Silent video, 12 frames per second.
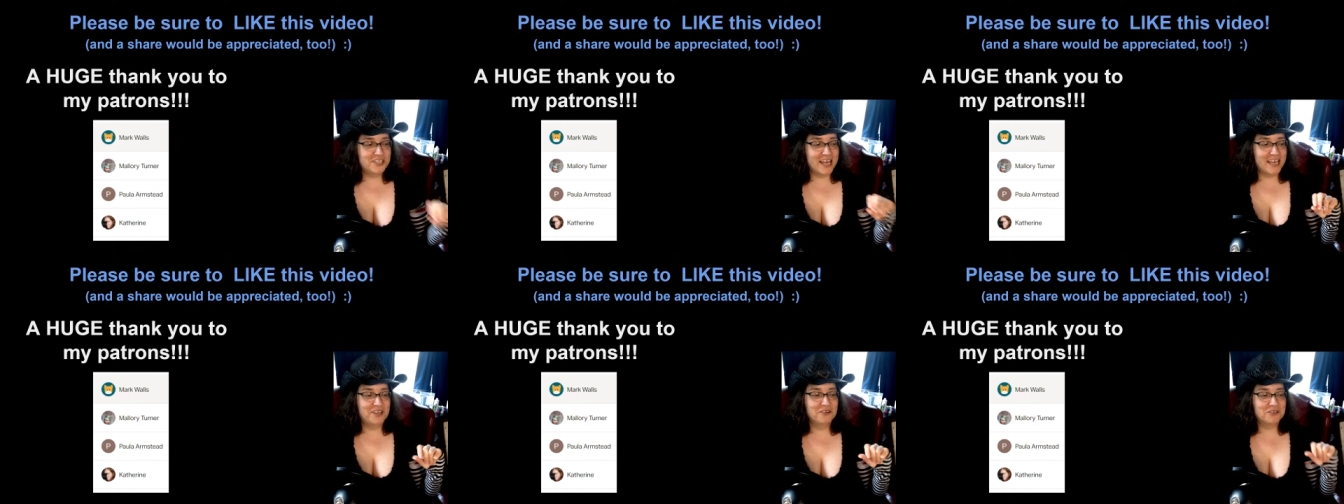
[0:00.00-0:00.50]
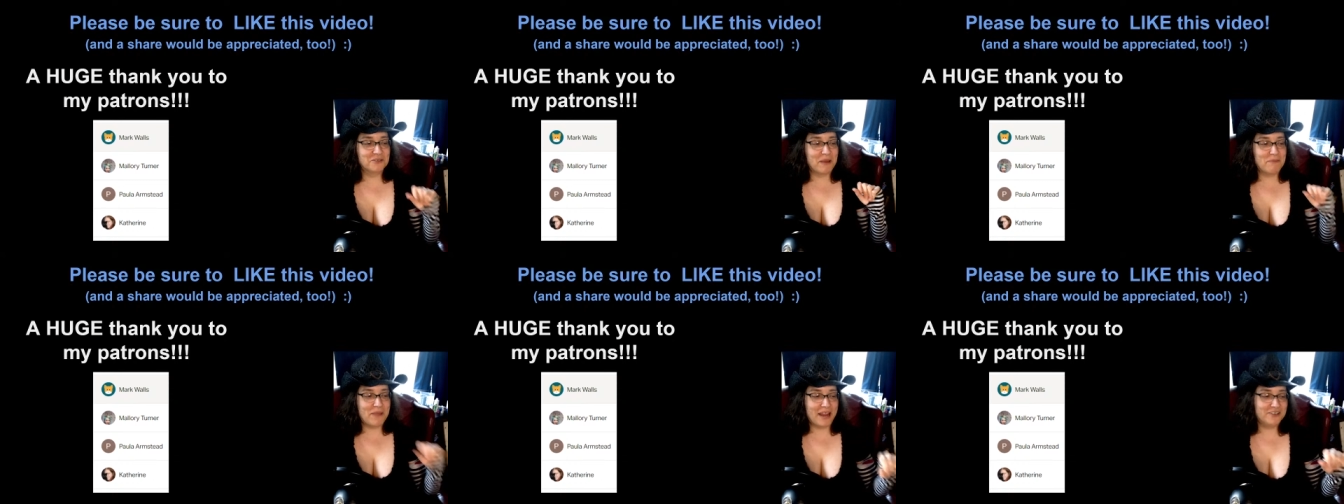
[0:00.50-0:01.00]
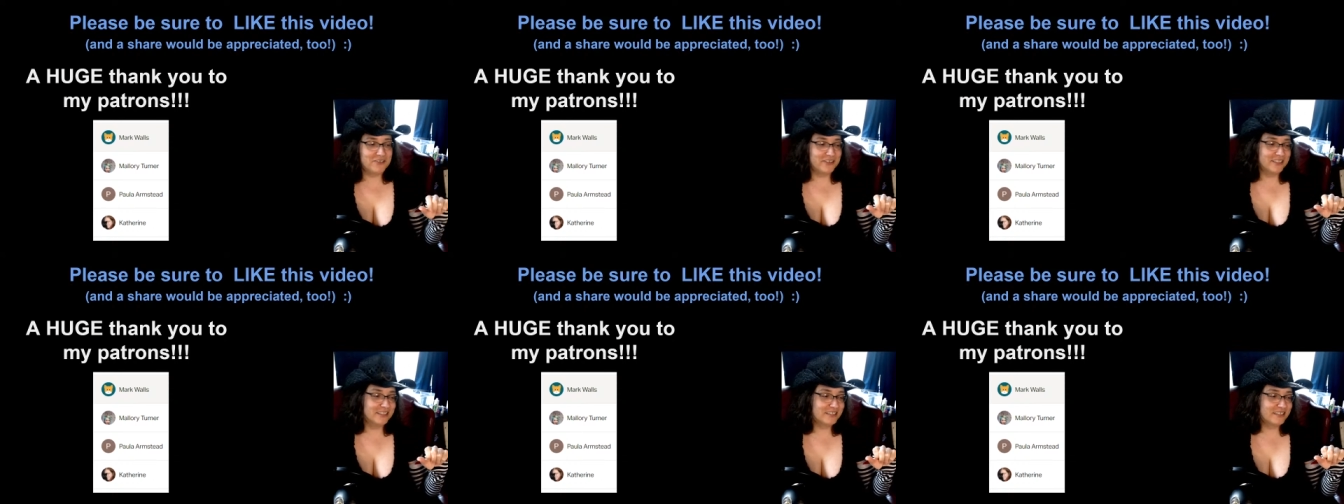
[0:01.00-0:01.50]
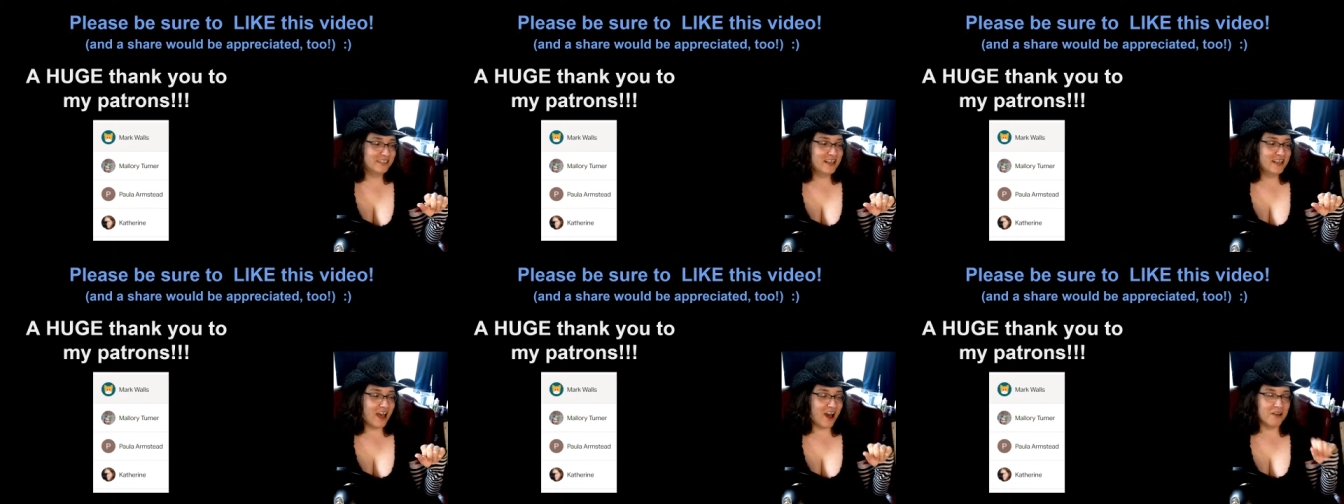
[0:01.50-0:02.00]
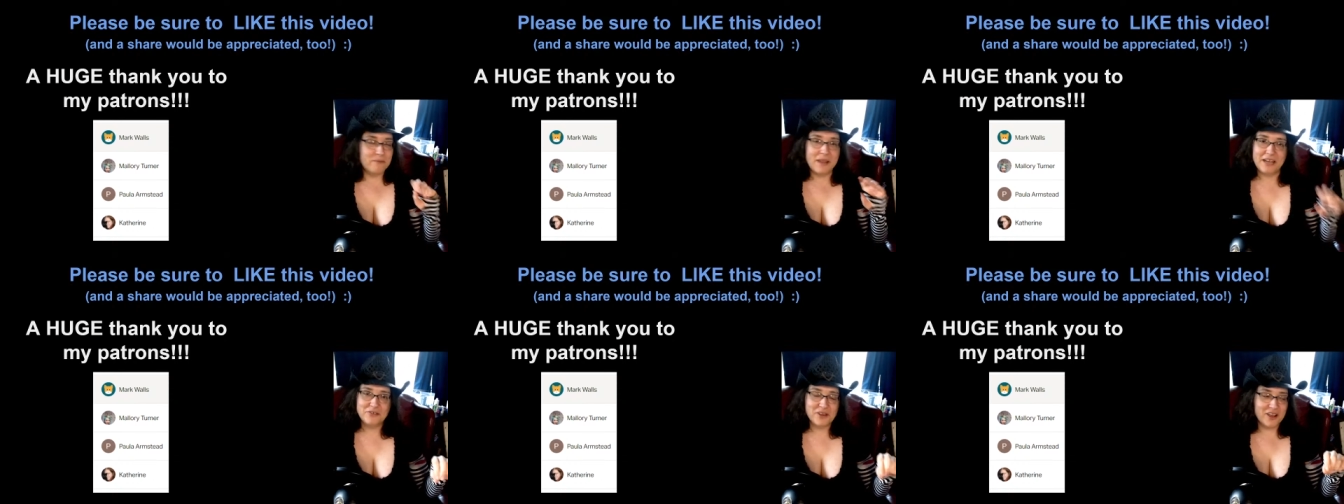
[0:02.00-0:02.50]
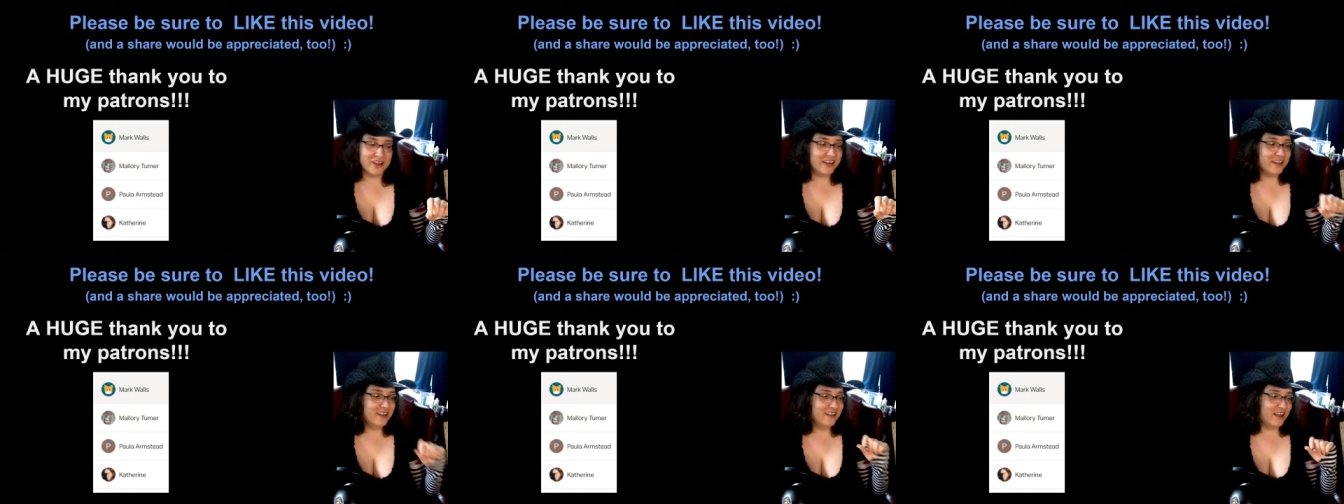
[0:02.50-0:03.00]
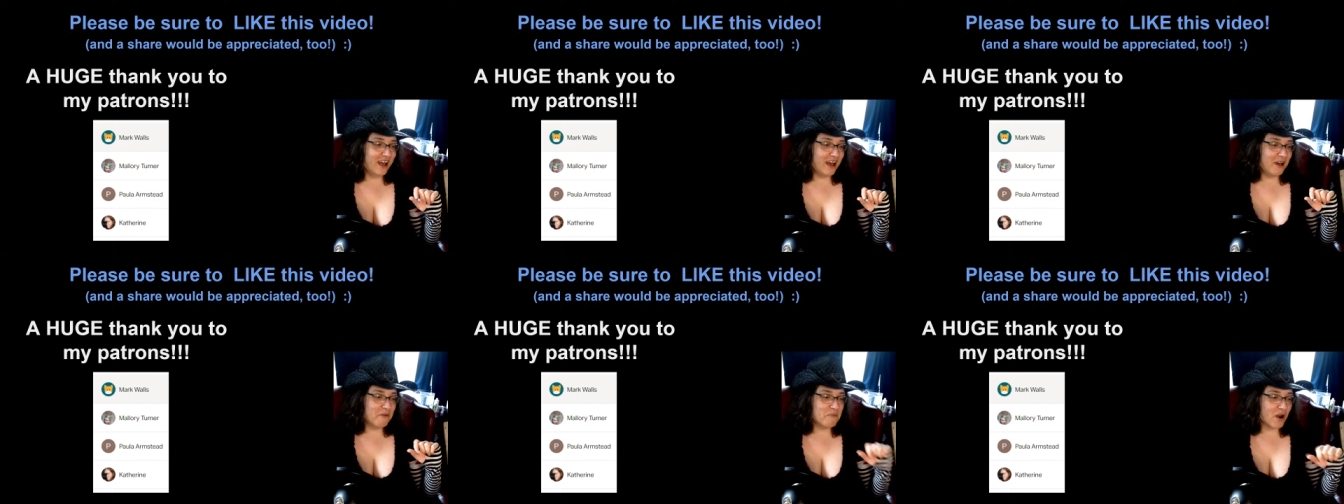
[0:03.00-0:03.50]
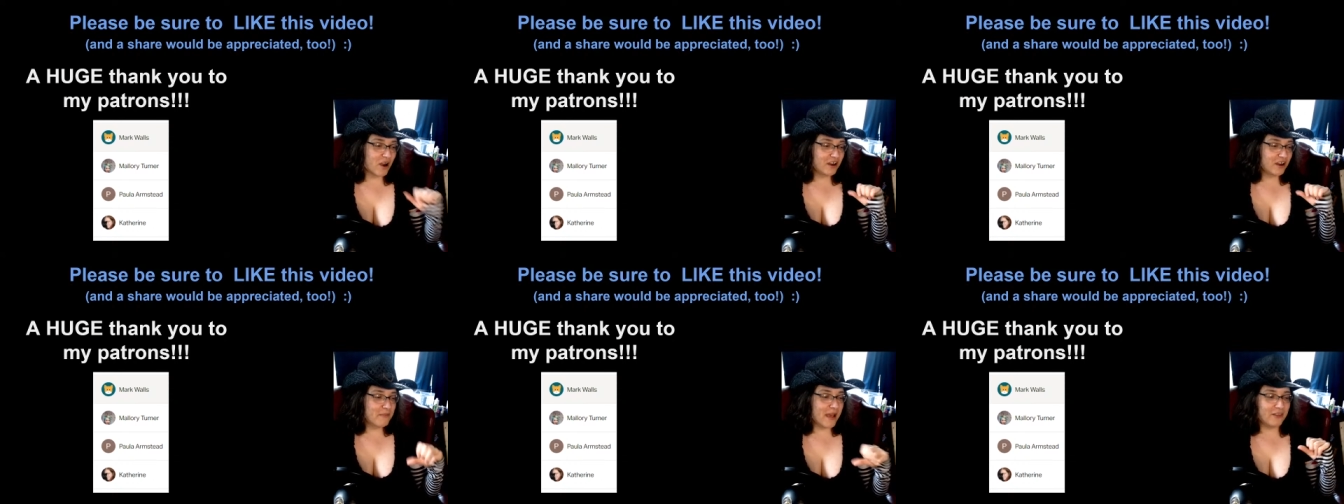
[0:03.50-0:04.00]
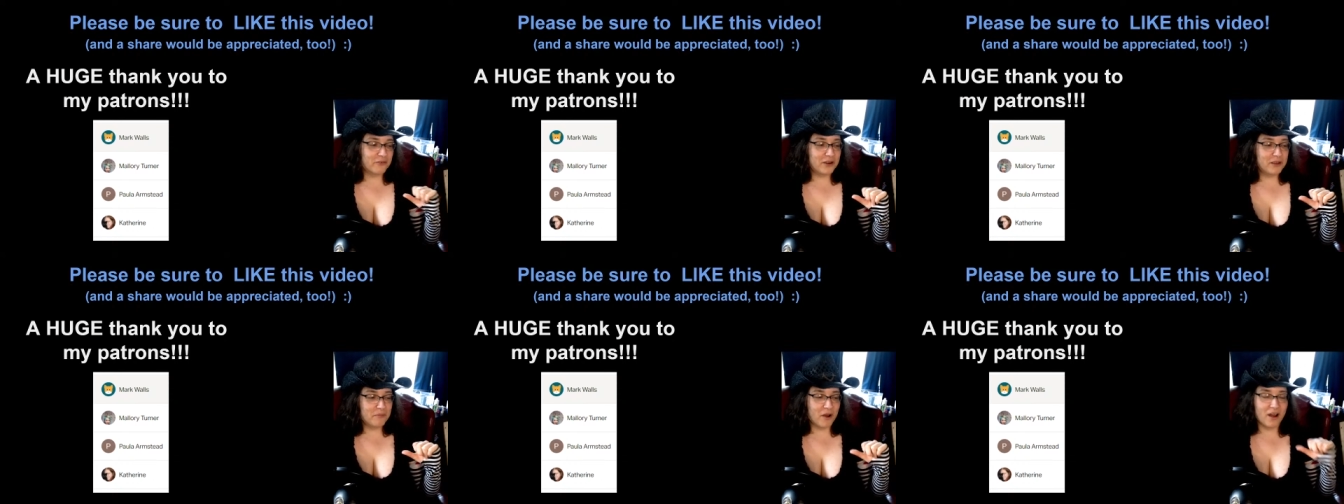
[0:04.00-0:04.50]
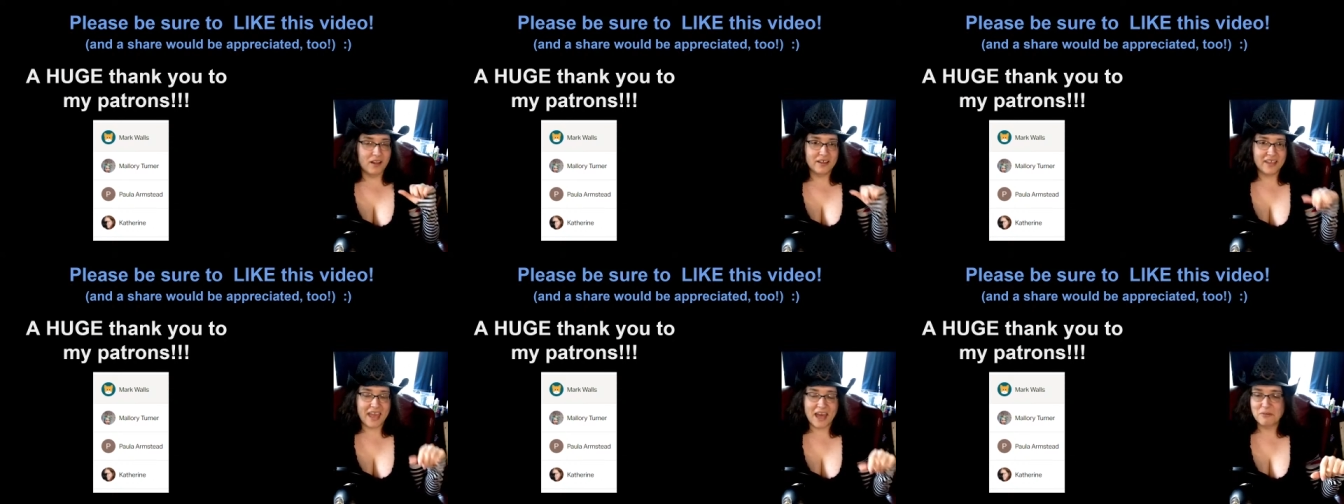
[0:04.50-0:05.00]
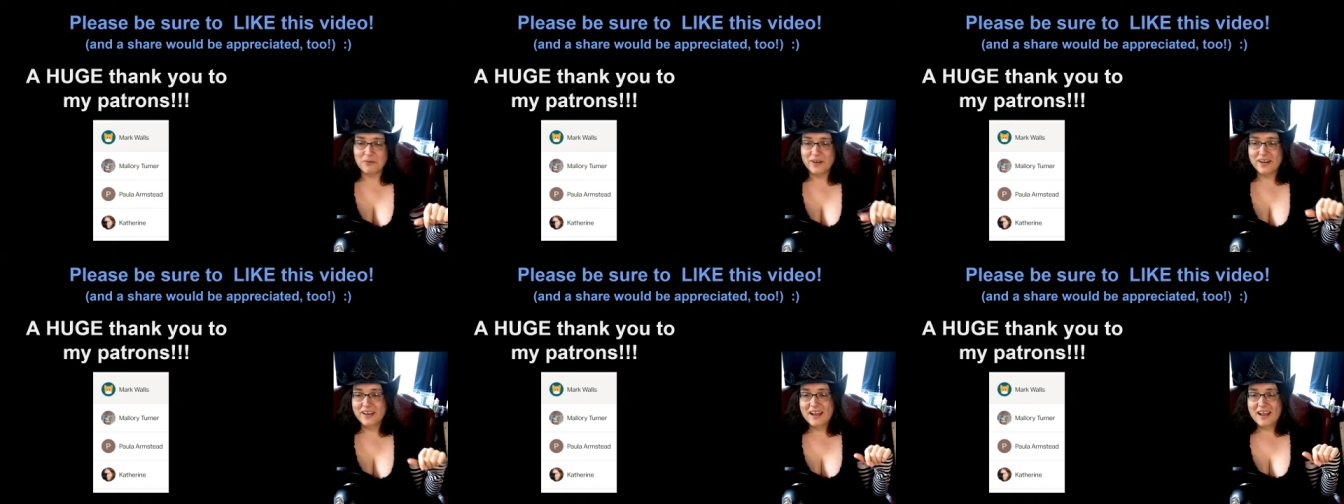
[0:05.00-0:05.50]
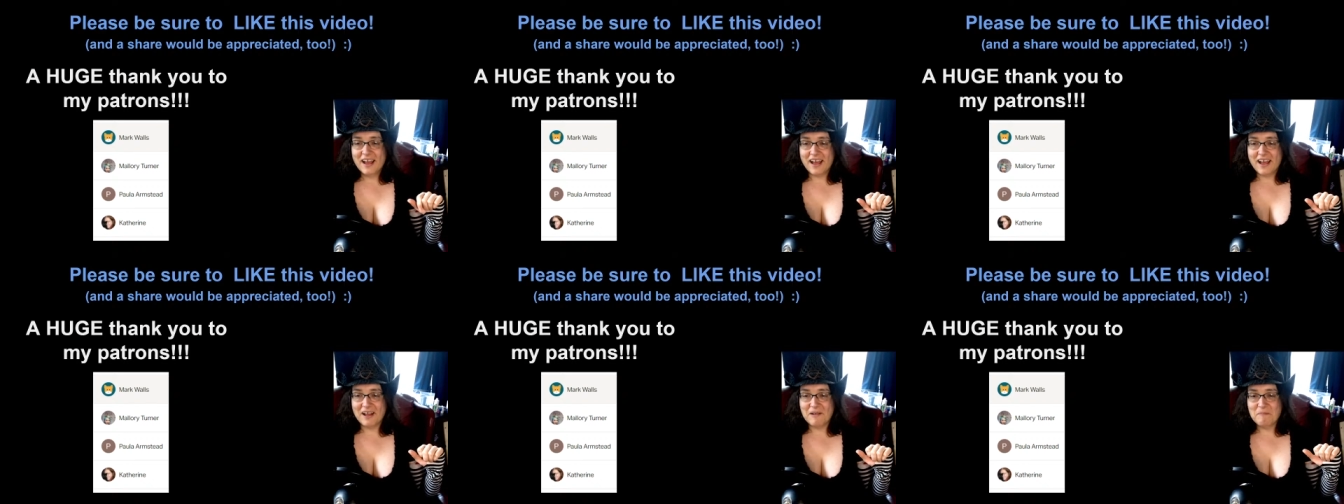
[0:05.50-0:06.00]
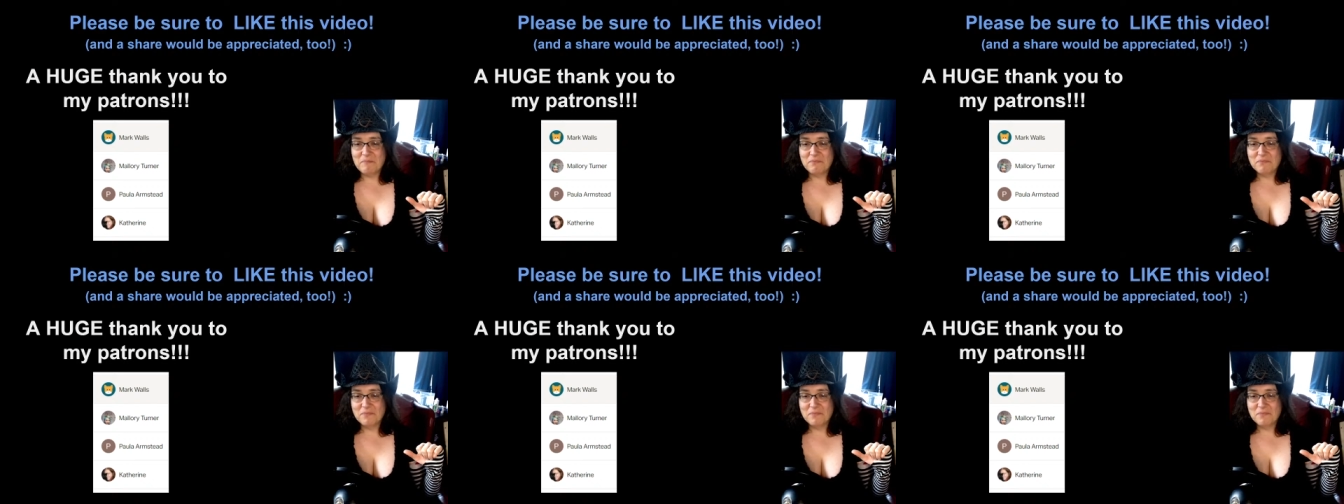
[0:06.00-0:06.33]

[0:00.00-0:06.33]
thank you to my patrons on Patreon, uh, Mark, Mallory, Paula, Catherine, um,